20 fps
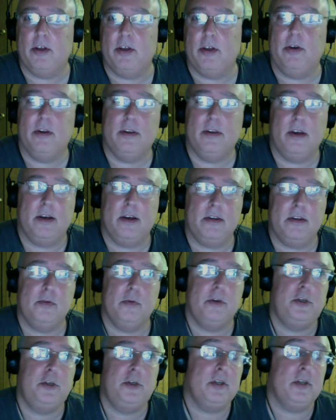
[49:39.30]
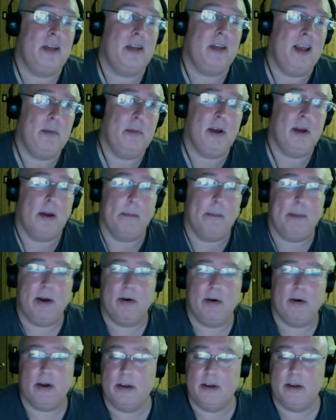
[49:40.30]
Texas, was just named
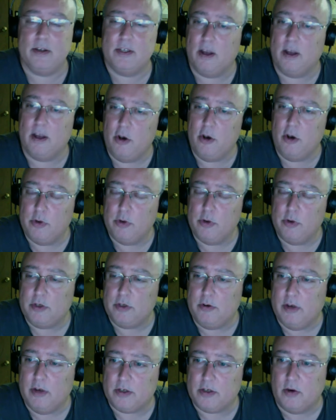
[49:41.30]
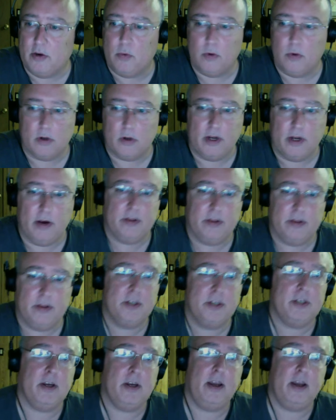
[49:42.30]
America's newest UNESCO World Heritage
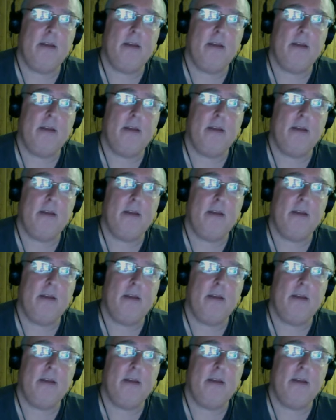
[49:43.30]
Site.